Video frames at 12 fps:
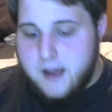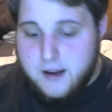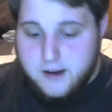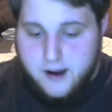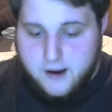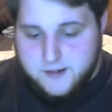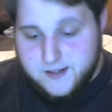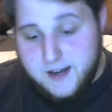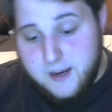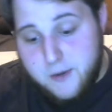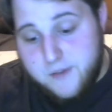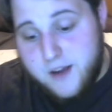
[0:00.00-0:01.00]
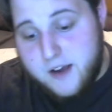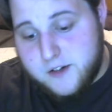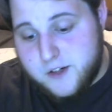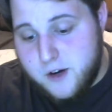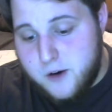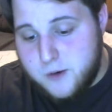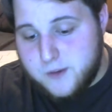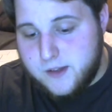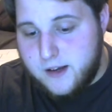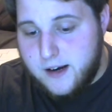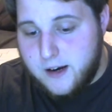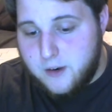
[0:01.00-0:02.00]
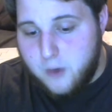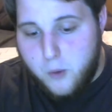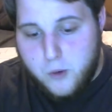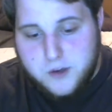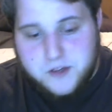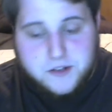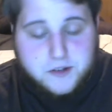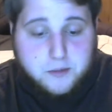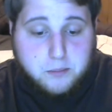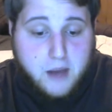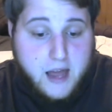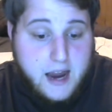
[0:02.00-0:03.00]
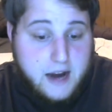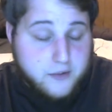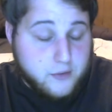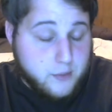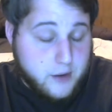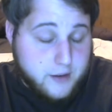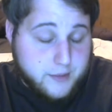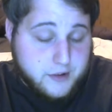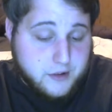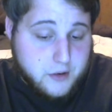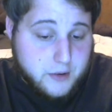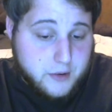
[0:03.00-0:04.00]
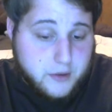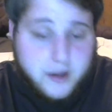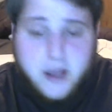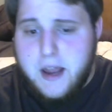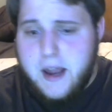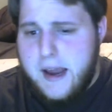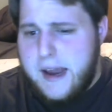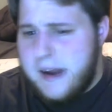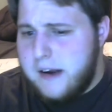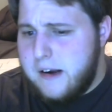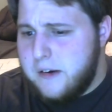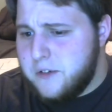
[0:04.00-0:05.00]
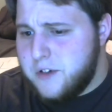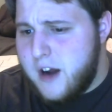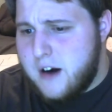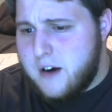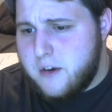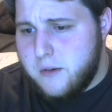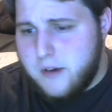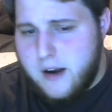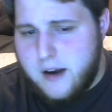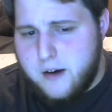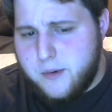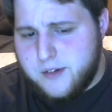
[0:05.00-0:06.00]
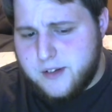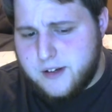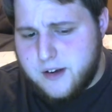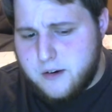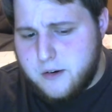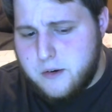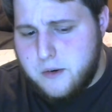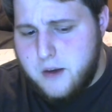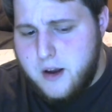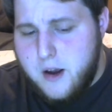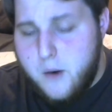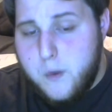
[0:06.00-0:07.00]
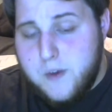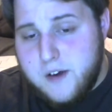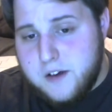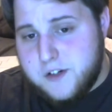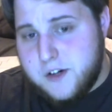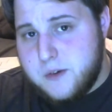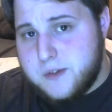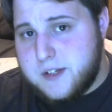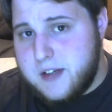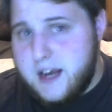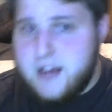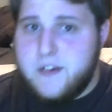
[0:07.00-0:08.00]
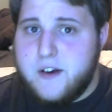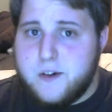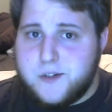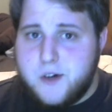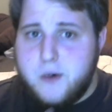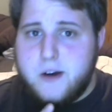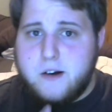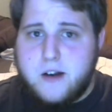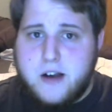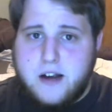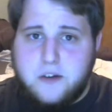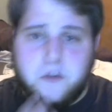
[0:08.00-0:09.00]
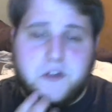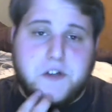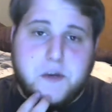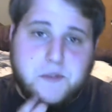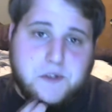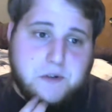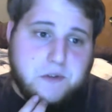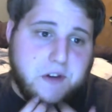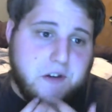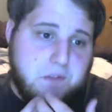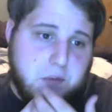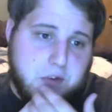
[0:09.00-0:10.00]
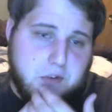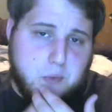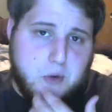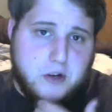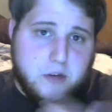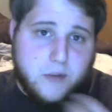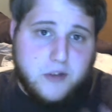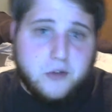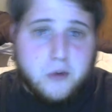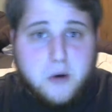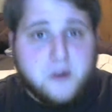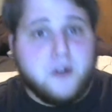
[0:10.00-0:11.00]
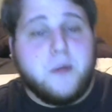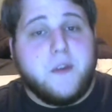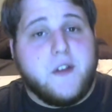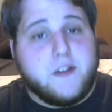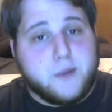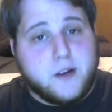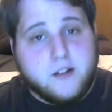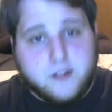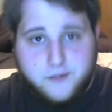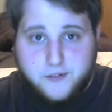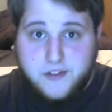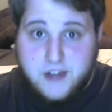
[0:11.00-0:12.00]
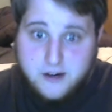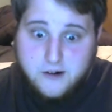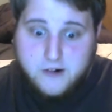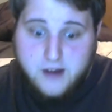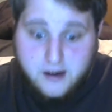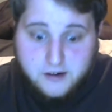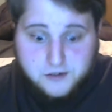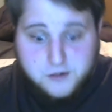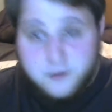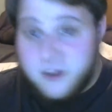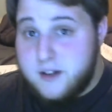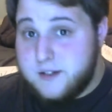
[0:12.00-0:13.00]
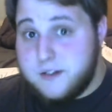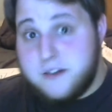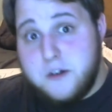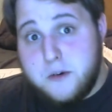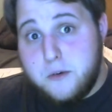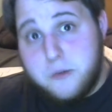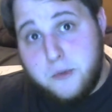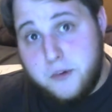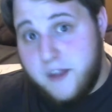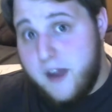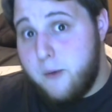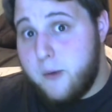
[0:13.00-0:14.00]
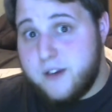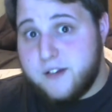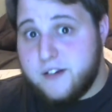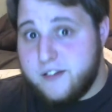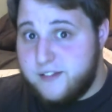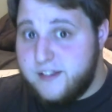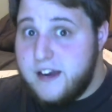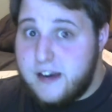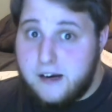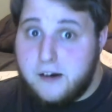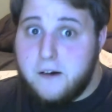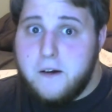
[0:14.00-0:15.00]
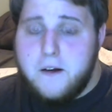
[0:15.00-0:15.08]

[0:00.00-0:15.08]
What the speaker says: Now, today we've got shows like Orange is the New Black, from what I've been told, and I don't want to say Doctor Who. We've got shows today that are so interconnected with each episode that if you missed one, you'd be screwed, but that's because of the internet. In 2002, that wasn't a thing.